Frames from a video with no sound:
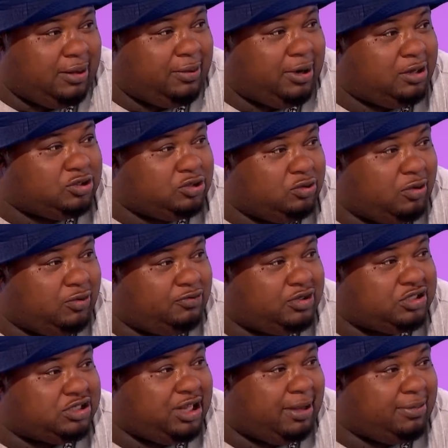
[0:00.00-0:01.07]
When I was little, a
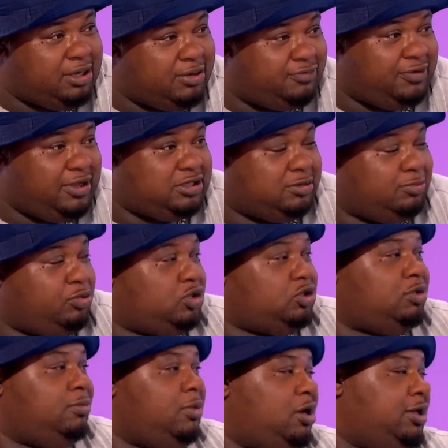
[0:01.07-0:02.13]
fish slapped me in the face and butchered
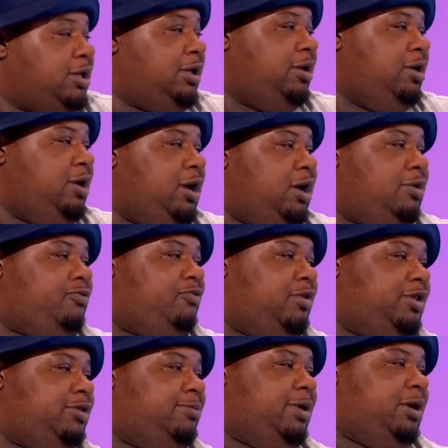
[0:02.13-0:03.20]
the market. And it
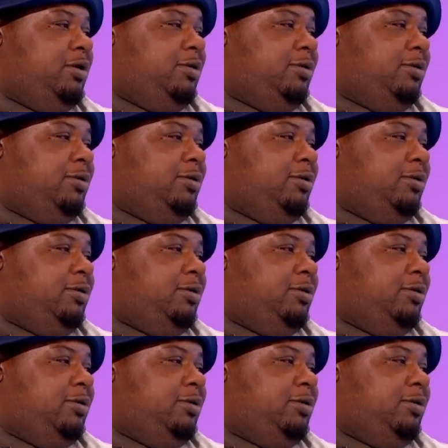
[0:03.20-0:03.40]
freaked me out.